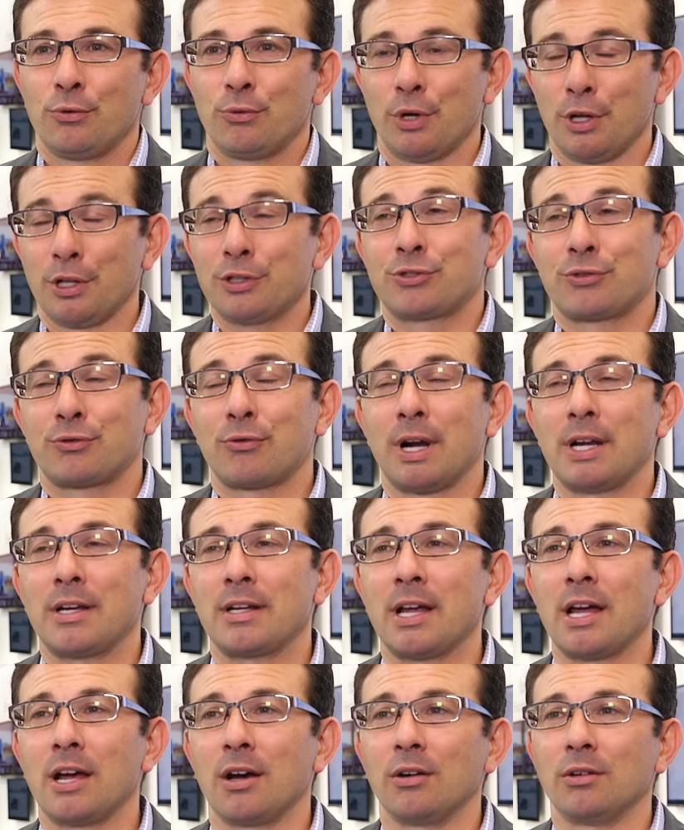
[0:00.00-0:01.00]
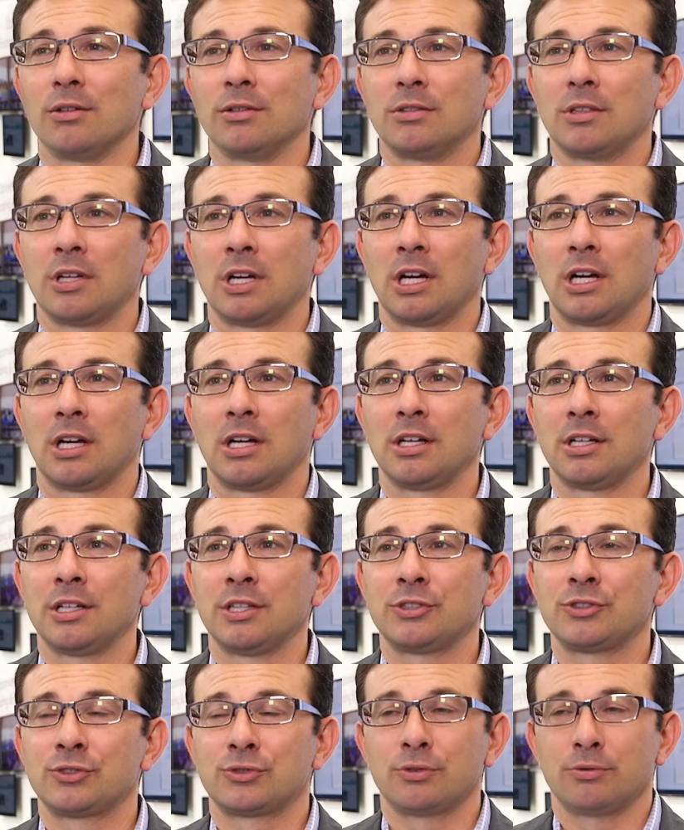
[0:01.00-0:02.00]
Well, it's right now.
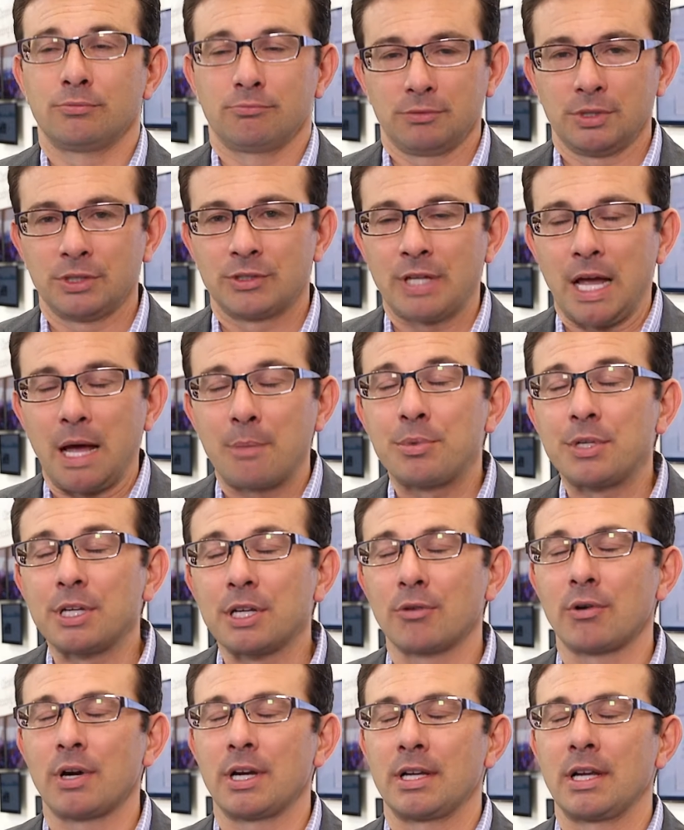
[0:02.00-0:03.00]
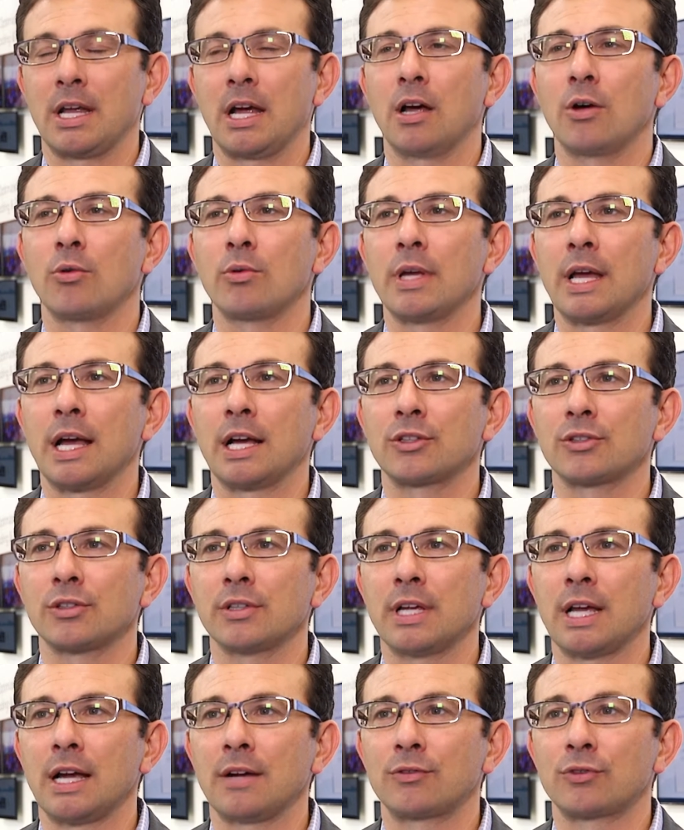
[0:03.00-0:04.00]
It's happening right now. We
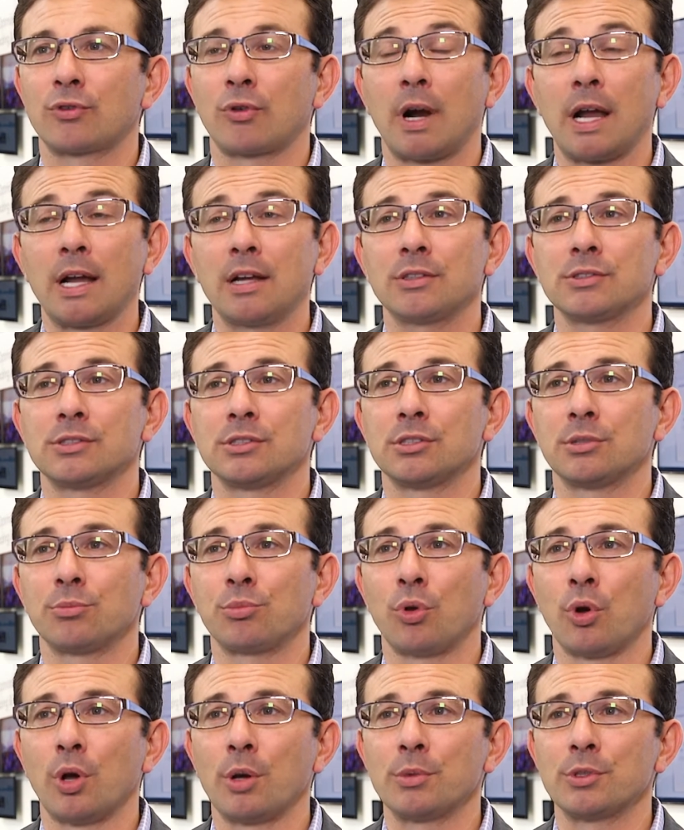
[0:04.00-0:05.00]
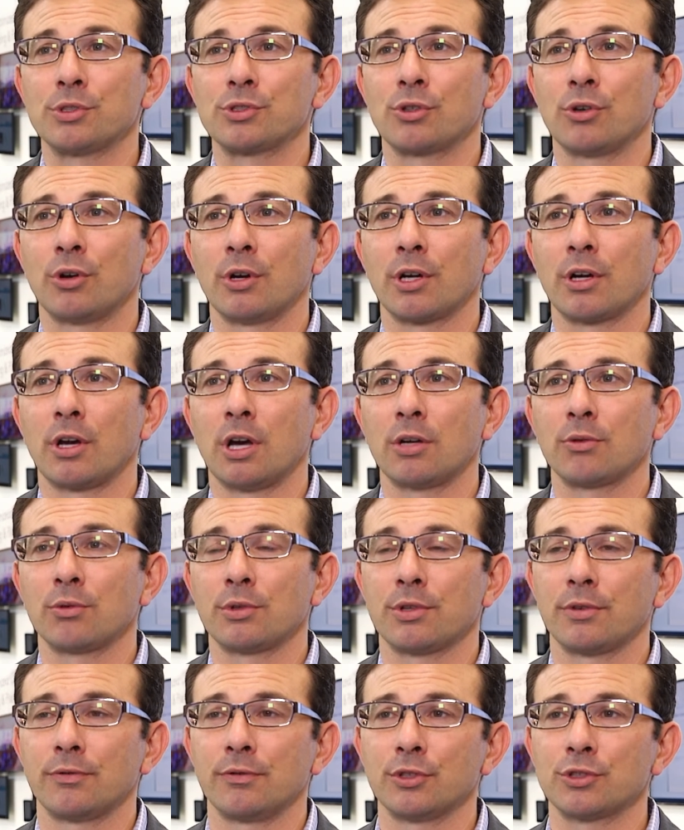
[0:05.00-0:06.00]
actually have trials and deployments going on
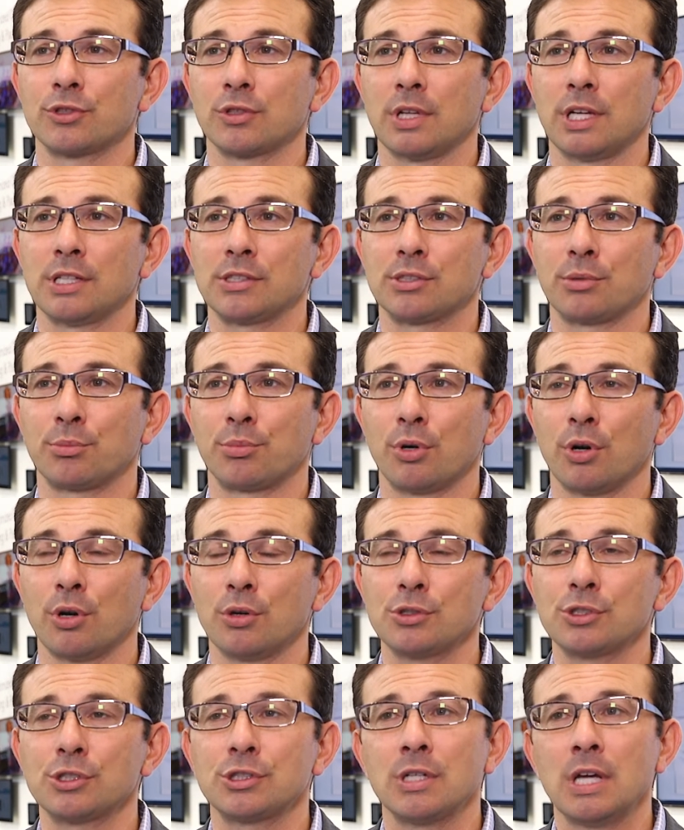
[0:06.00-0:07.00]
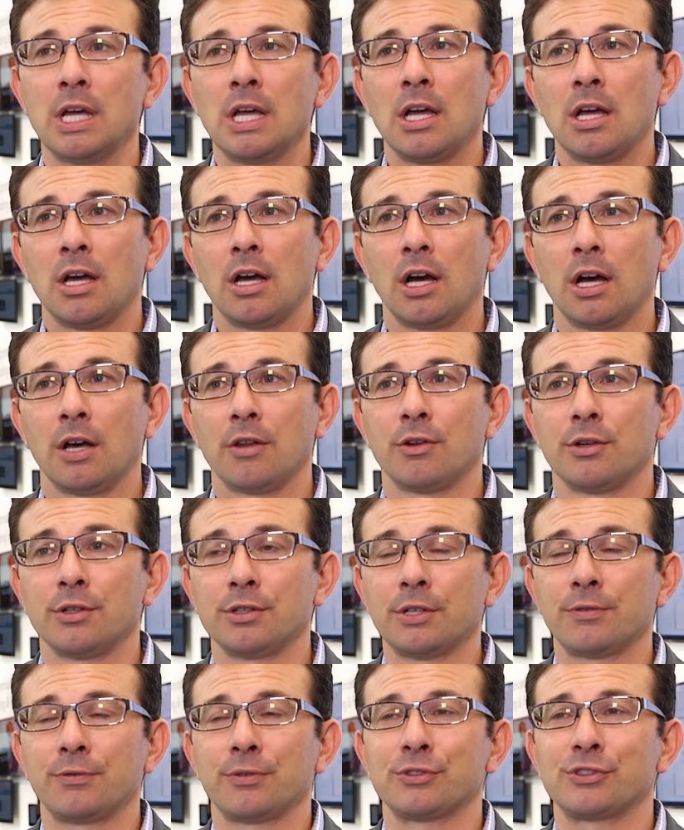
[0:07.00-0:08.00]
with the virtualized approach. There are
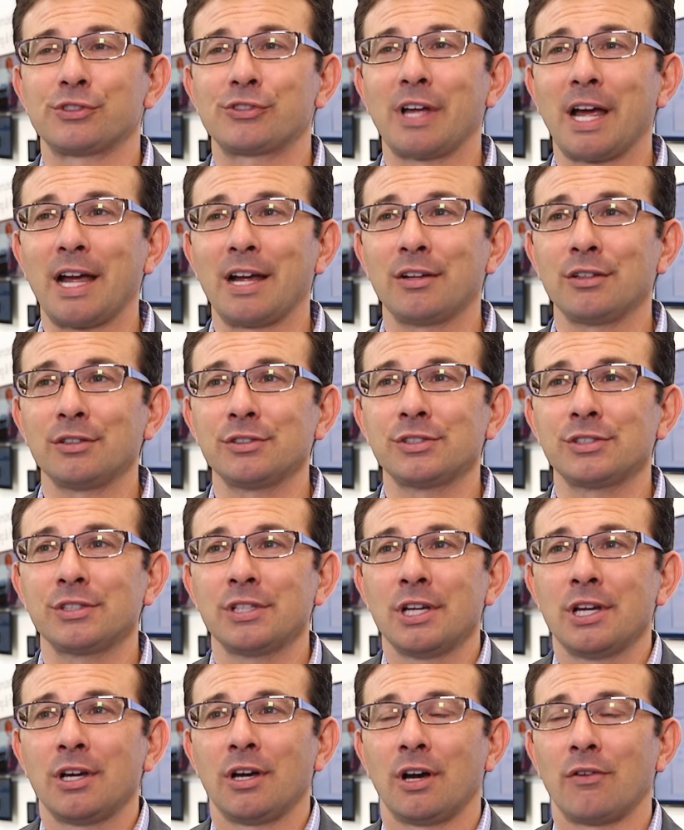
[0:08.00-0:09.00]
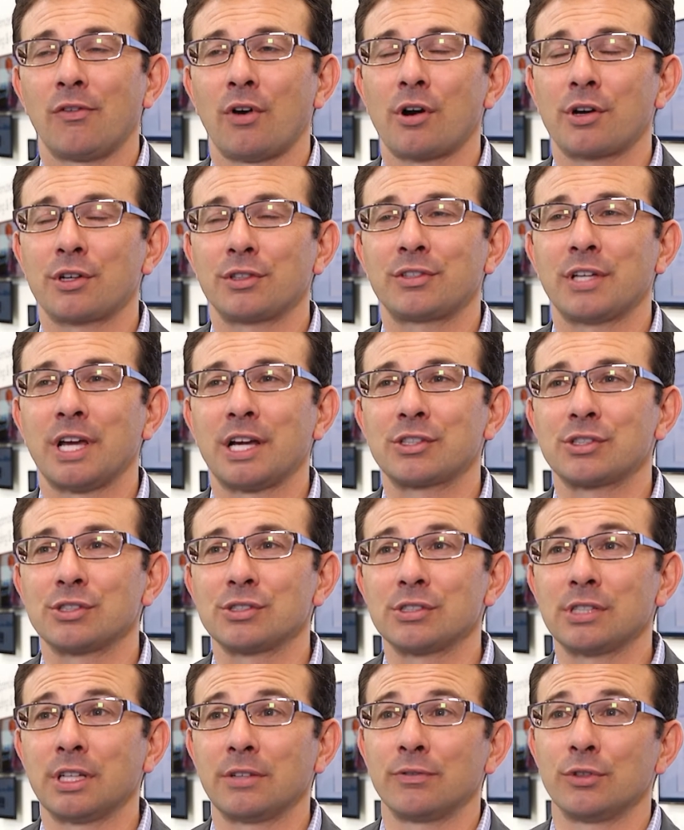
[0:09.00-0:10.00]
different styles of
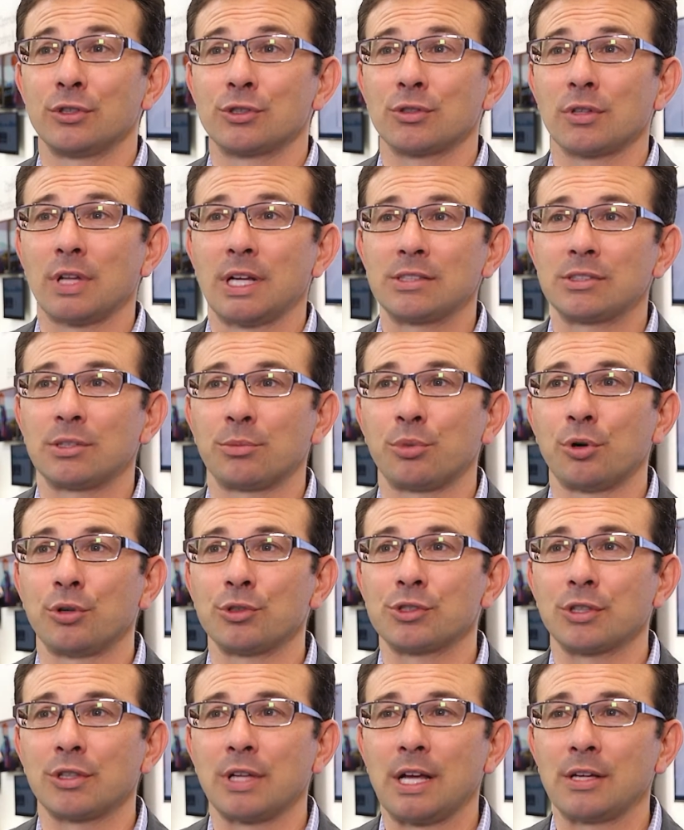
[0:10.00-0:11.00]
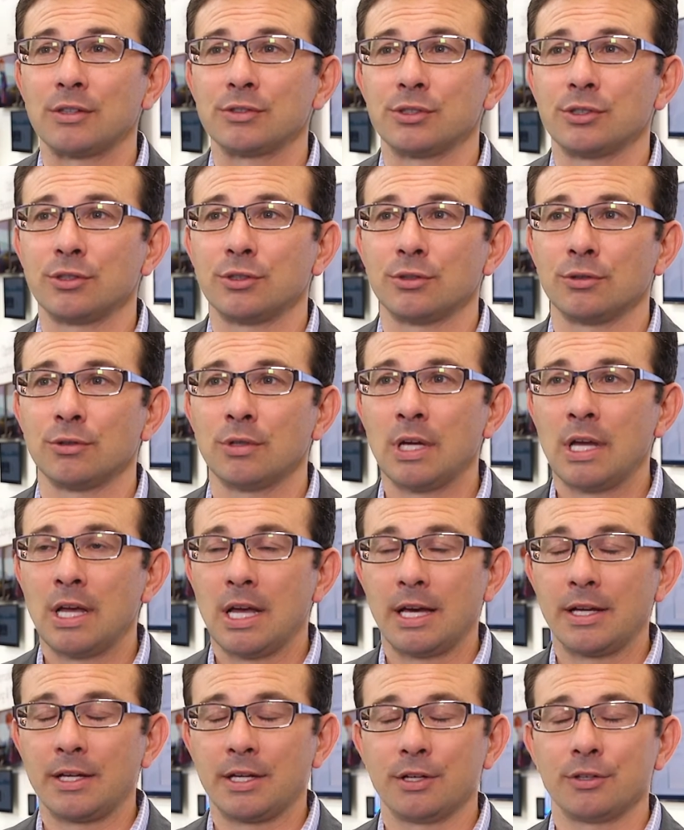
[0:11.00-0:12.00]
architectures that virtualized approach allows you to
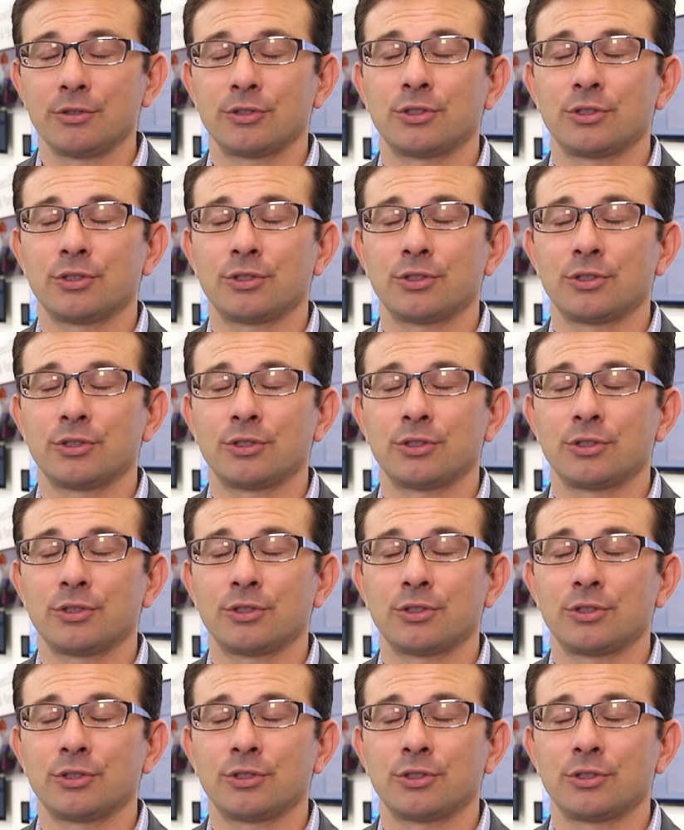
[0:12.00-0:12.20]
adhere